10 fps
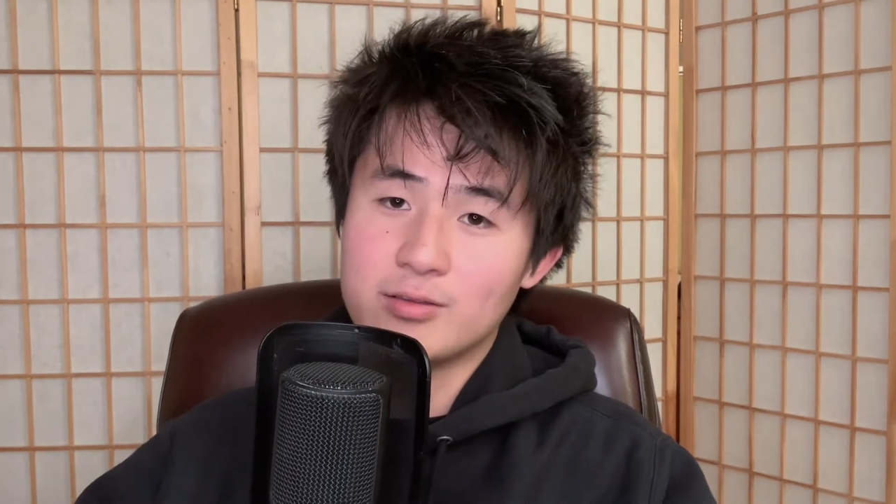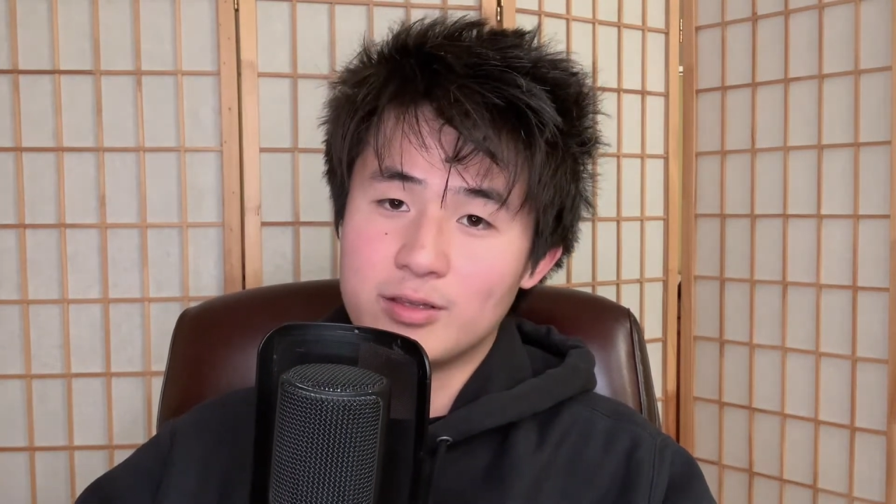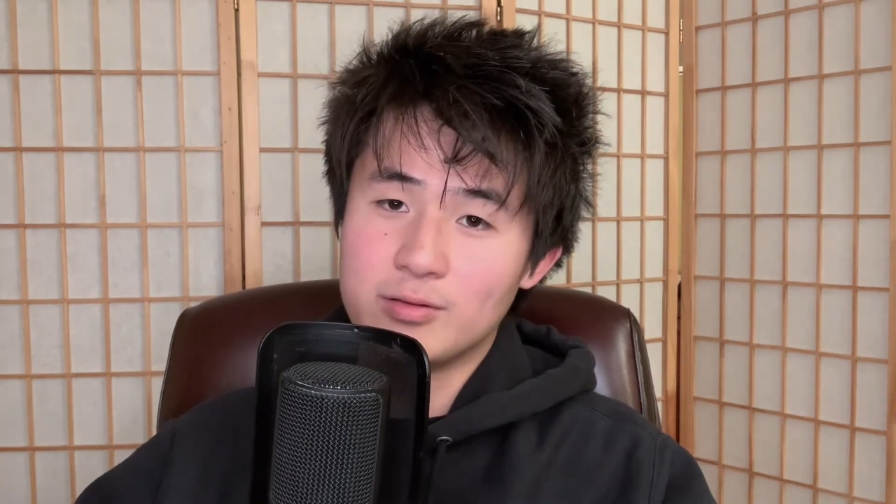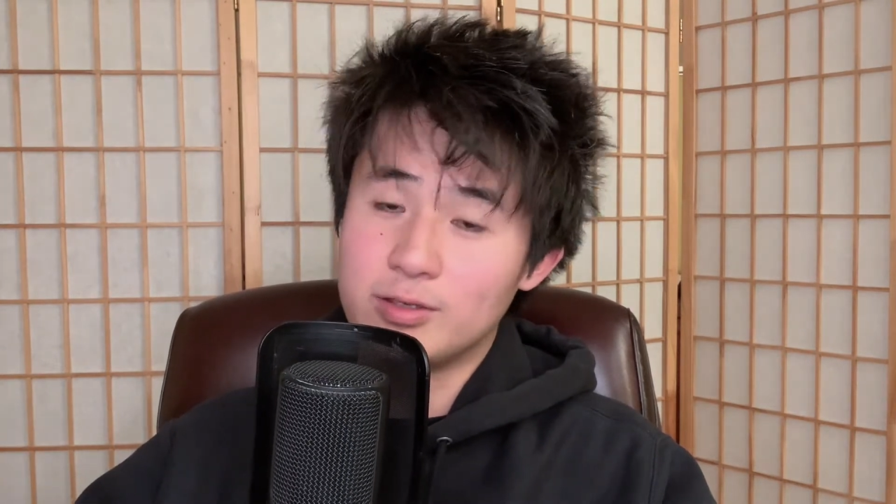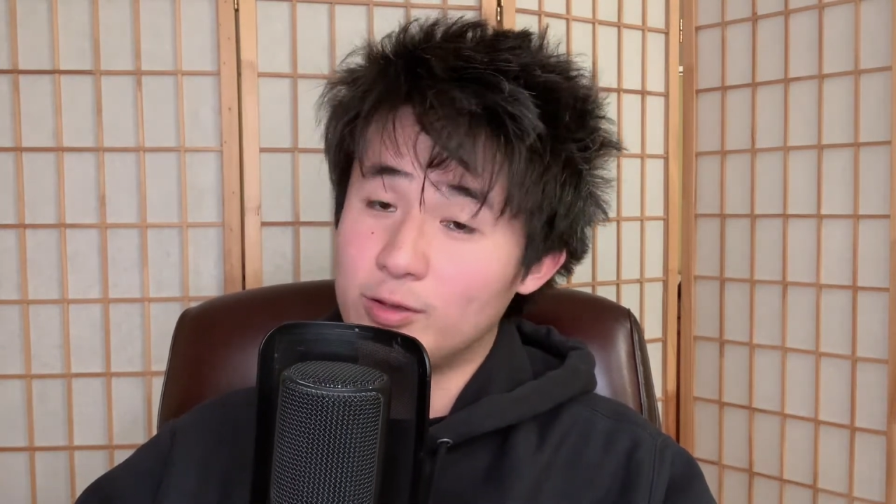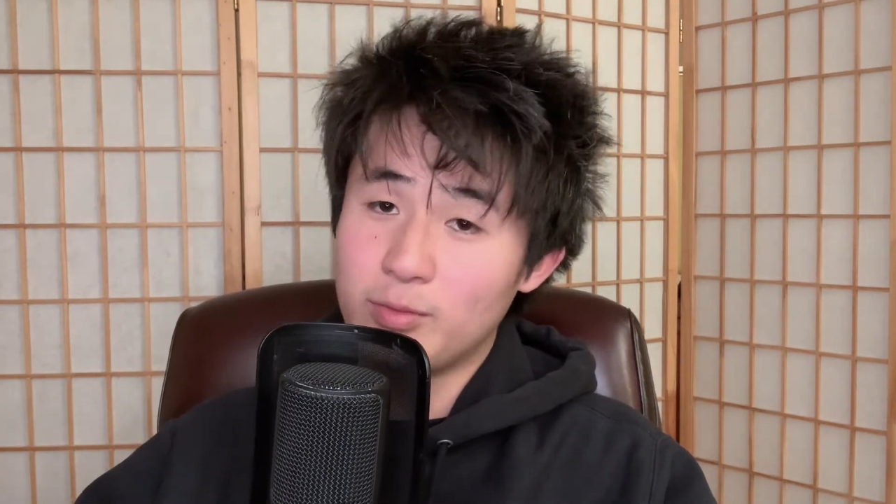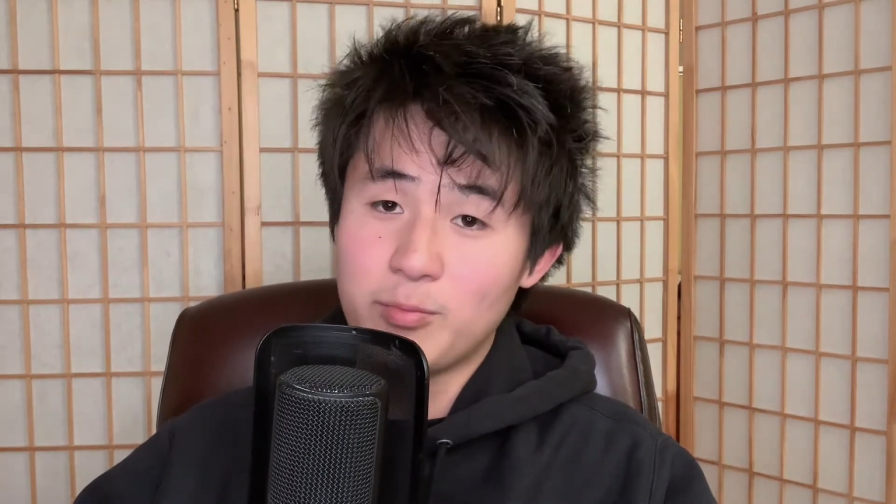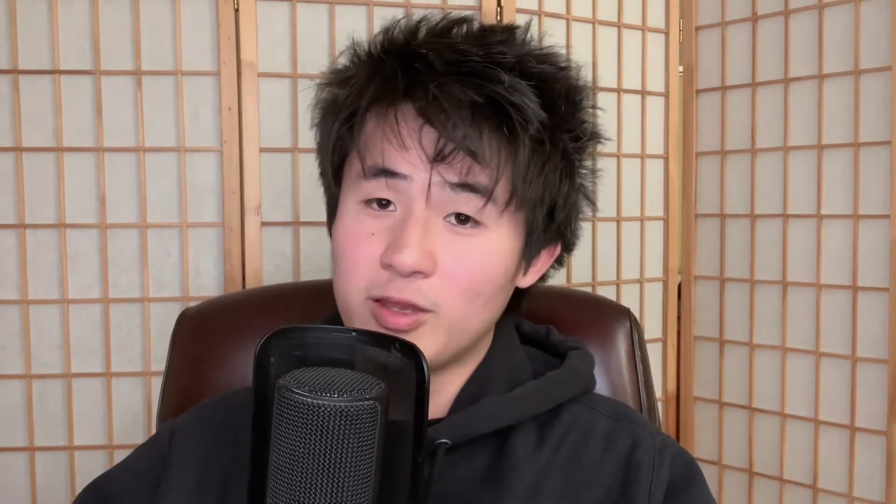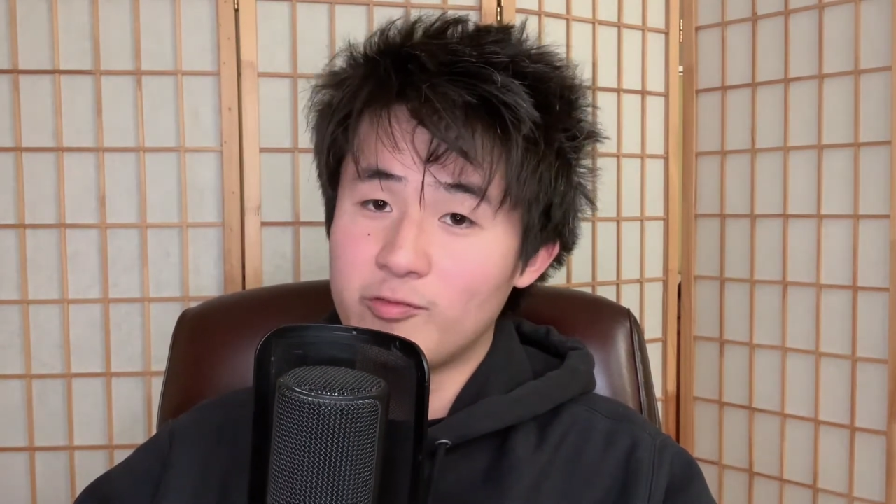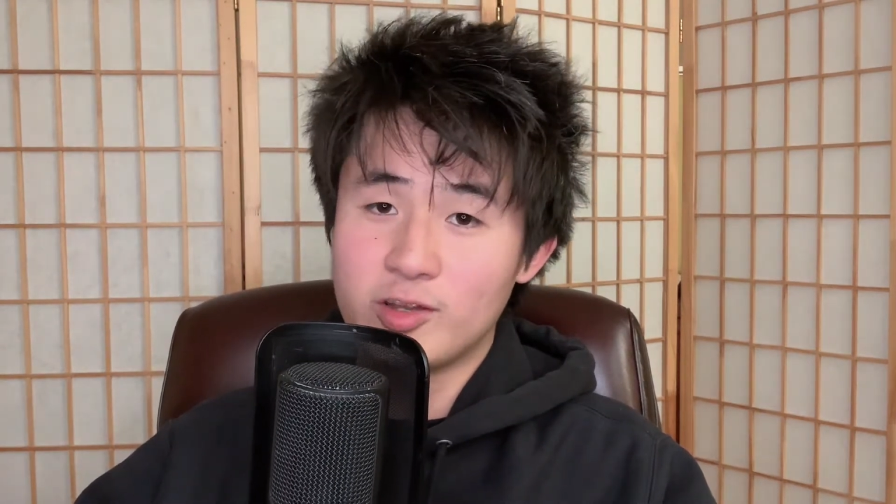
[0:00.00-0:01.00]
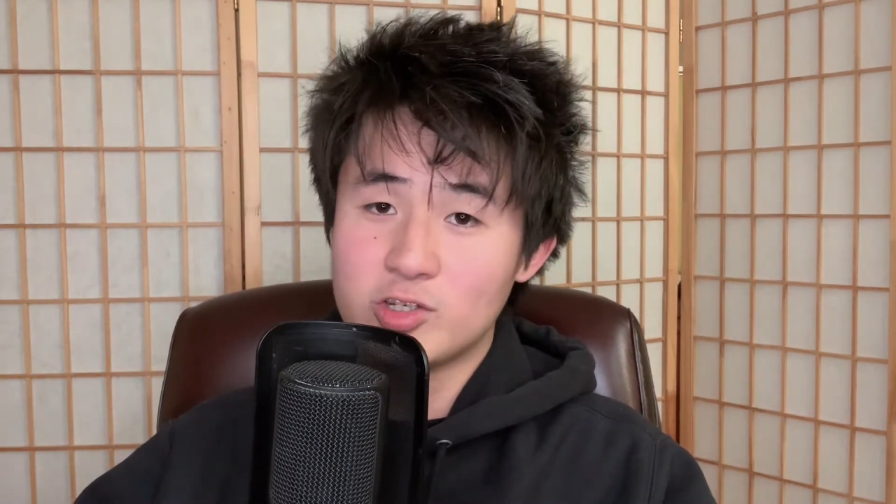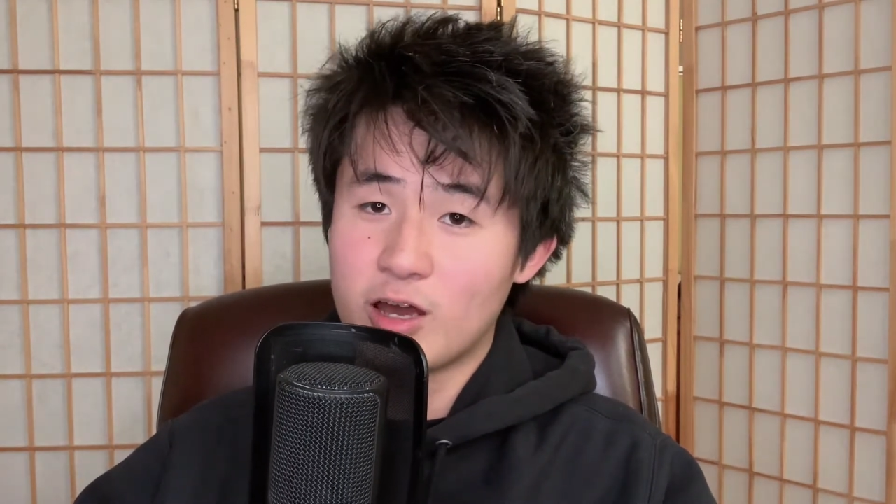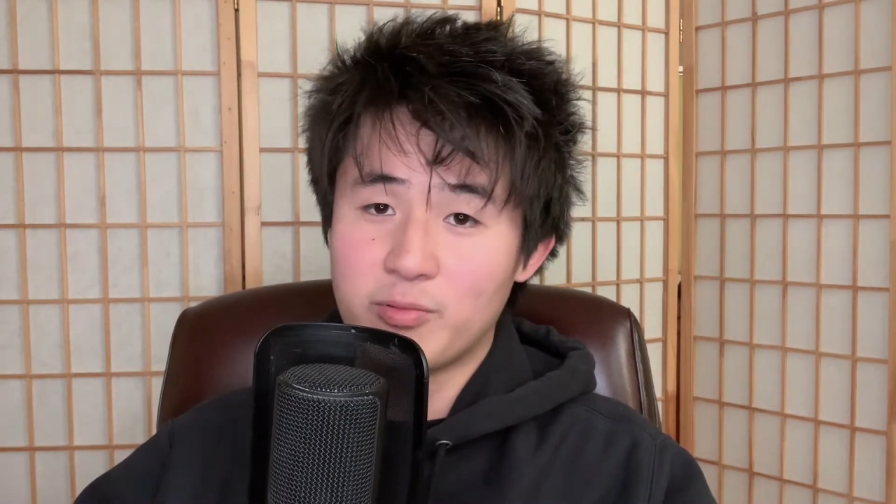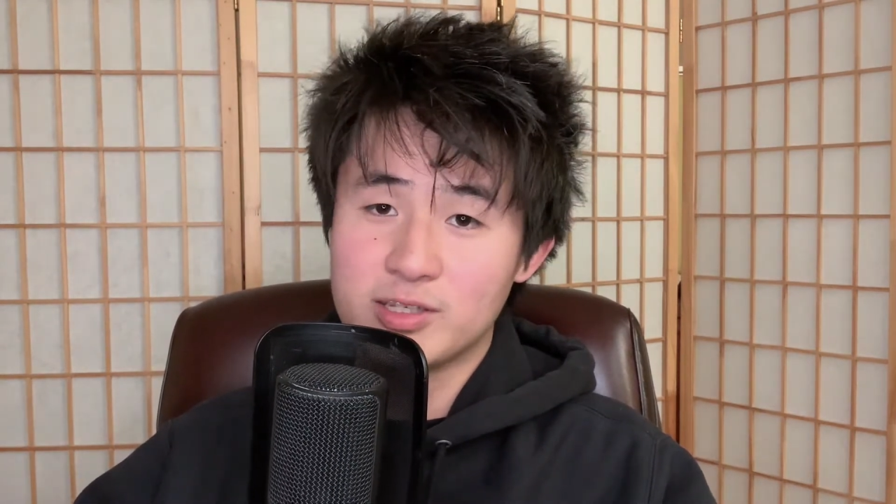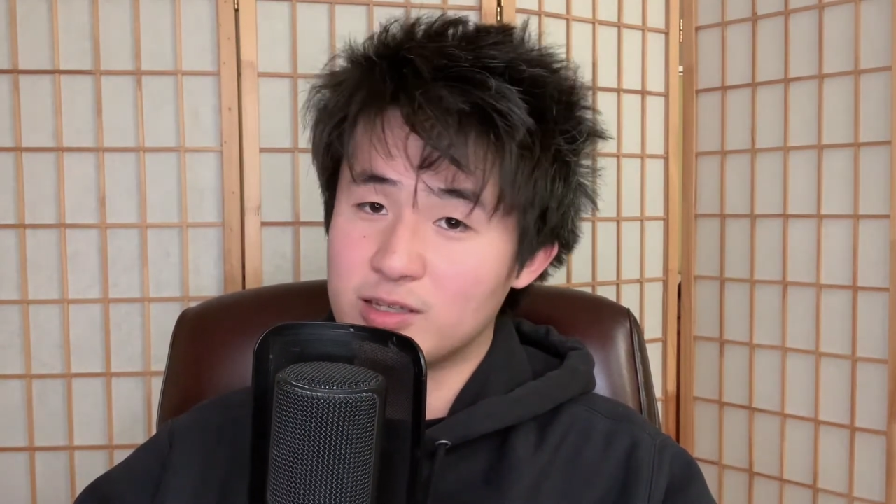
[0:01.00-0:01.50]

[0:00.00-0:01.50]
Maybe even in Japanese,